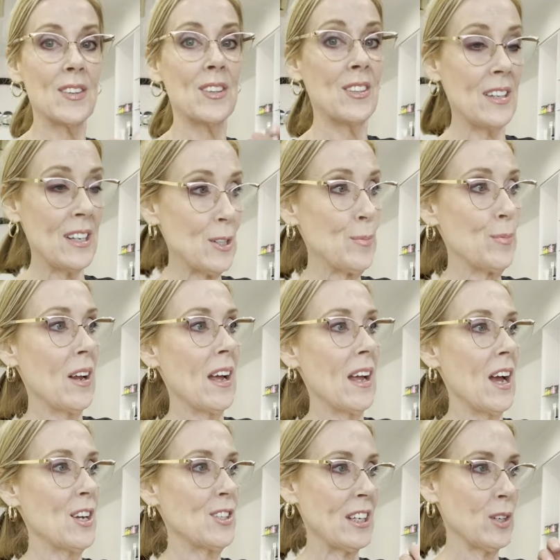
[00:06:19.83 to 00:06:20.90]
You need to
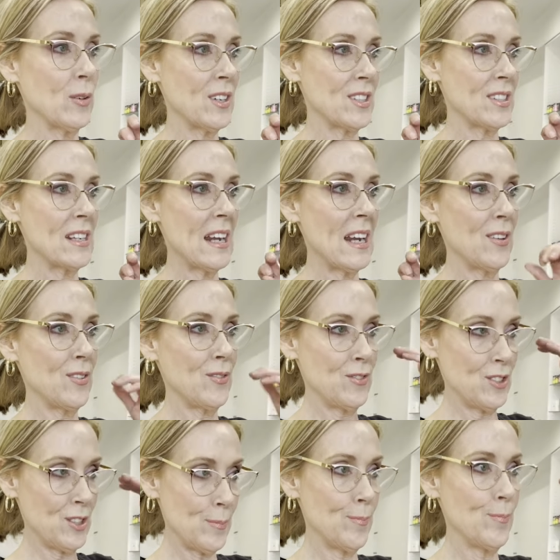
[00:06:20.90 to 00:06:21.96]
apply eyeshadow underneath
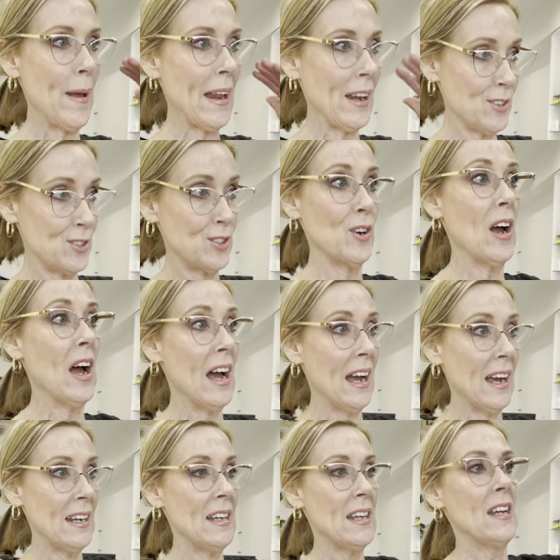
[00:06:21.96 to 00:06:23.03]
to balance your
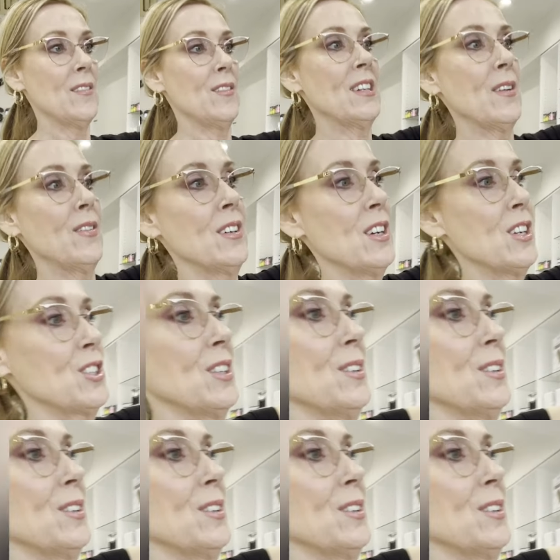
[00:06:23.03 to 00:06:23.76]
eye definition.